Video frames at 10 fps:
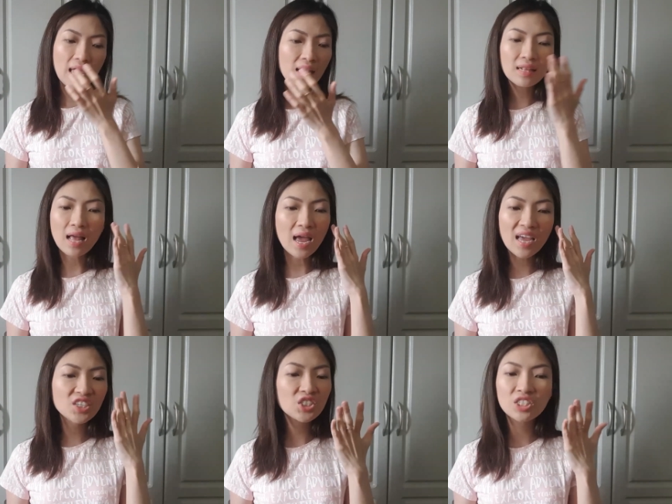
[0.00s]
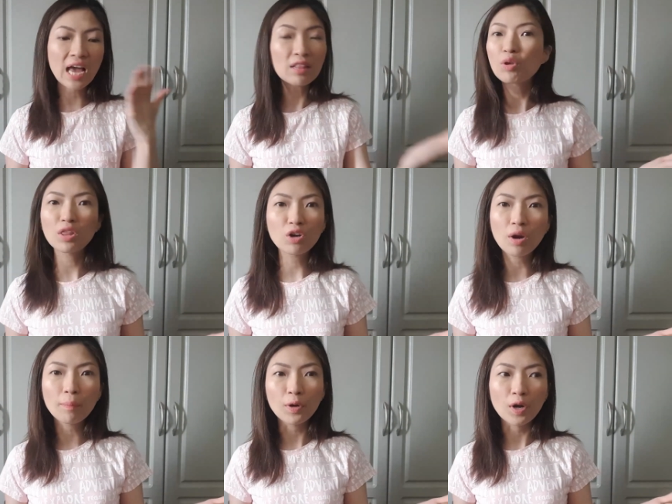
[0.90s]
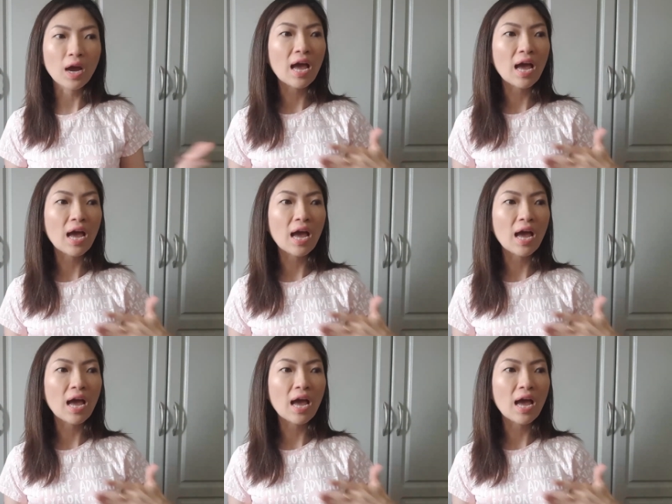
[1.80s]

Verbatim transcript: And I just had to interrupt her.